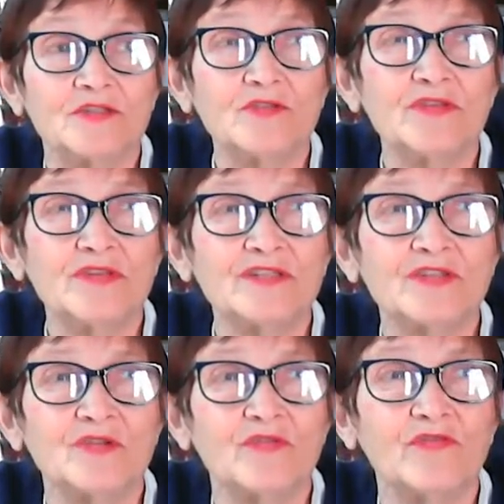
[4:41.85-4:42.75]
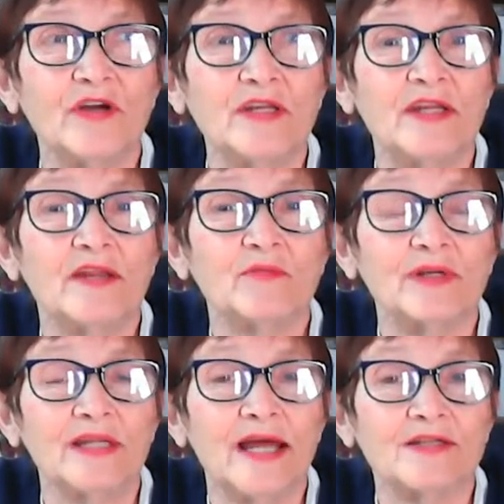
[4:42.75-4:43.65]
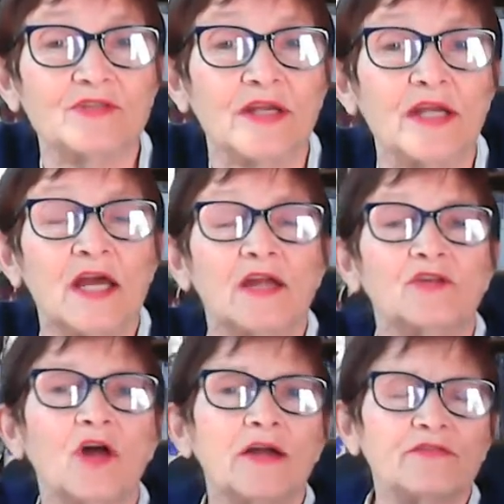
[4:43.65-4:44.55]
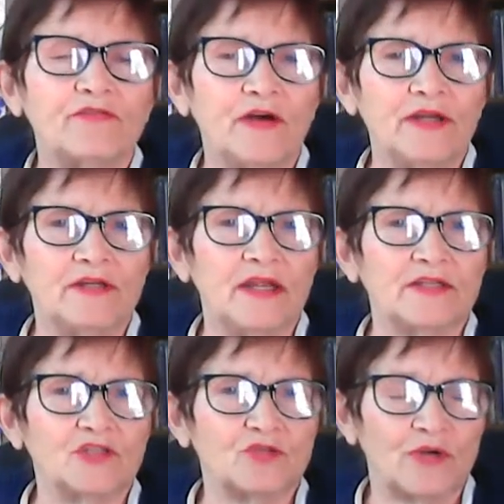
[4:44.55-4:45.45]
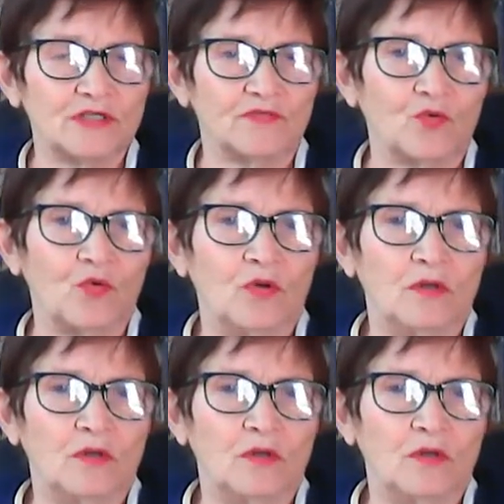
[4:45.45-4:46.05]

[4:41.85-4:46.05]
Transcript: Do things that are fun and relaxing, not fun and stressful.